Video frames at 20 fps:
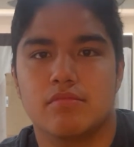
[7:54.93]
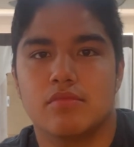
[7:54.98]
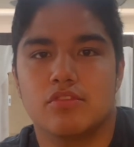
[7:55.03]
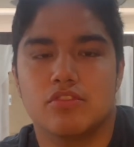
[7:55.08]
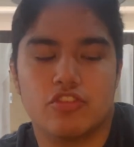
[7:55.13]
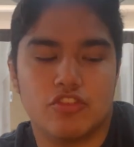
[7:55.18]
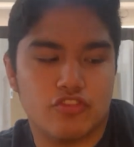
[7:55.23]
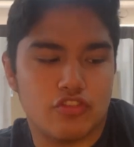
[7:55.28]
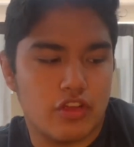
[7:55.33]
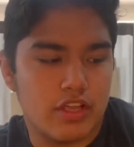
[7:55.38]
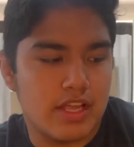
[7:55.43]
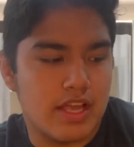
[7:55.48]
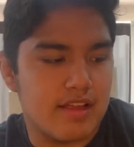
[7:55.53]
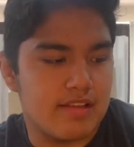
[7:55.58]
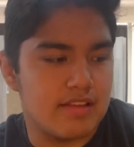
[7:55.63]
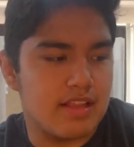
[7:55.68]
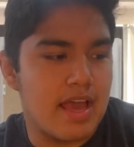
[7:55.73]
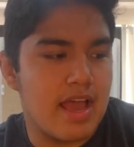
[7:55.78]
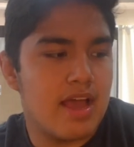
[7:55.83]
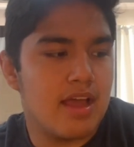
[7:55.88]
to show you guys
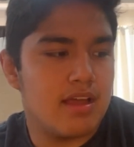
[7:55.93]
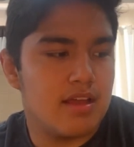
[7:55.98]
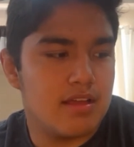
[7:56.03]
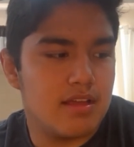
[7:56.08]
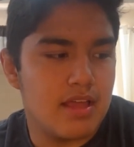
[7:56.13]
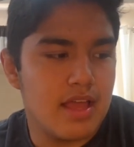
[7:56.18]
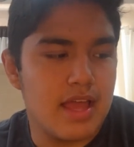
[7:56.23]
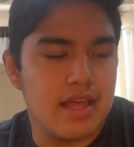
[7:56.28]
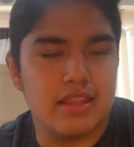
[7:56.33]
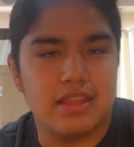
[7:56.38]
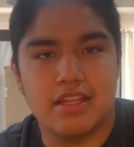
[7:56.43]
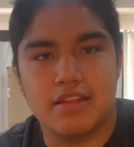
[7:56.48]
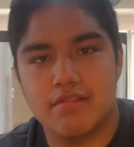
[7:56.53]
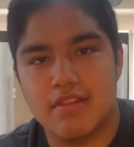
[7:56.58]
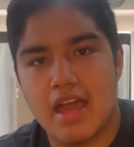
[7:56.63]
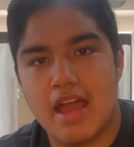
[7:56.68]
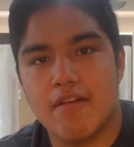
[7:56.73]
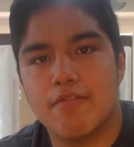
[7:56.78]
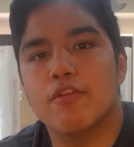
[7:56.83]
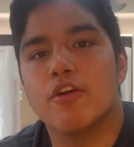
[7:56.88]
that and leave
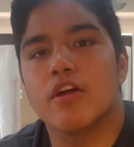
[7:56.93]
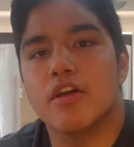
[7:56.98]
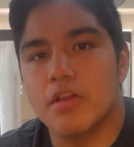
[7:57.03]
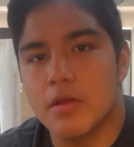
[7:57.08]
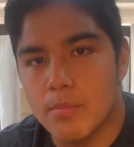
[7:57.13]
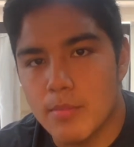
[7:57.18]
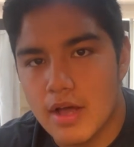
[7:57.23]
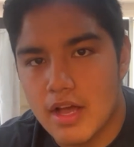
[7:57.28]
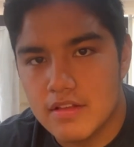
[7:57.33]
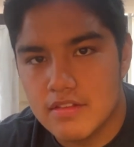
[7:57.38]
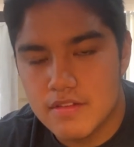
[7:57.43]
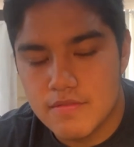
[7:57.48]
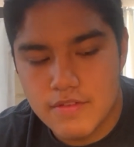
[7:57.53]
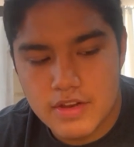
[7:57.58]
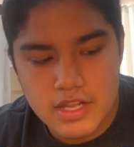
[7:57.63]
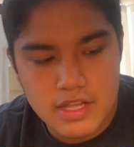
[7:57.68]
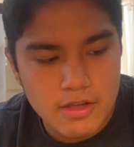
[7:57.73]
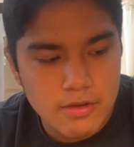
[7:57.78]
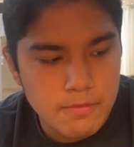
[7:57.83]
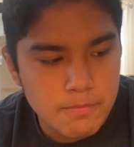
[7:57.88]
that for an unboxing
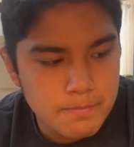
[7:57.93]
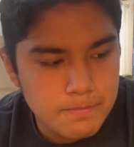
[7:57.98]
video.